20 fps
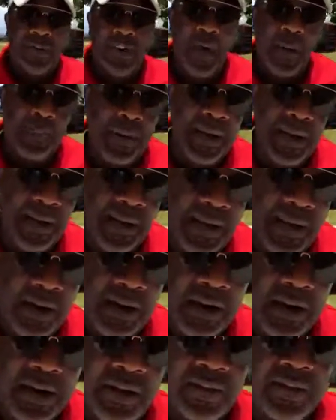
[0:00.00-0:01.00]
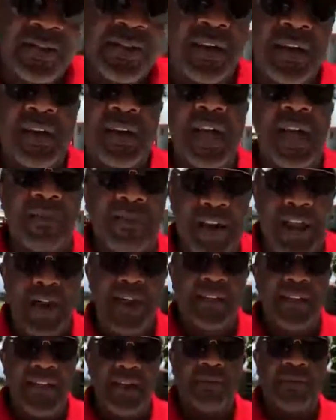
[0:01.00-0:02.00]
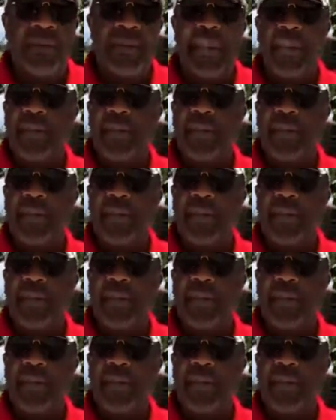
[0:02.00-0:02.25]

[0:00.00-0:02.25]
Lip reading: up in here because every now and then we got to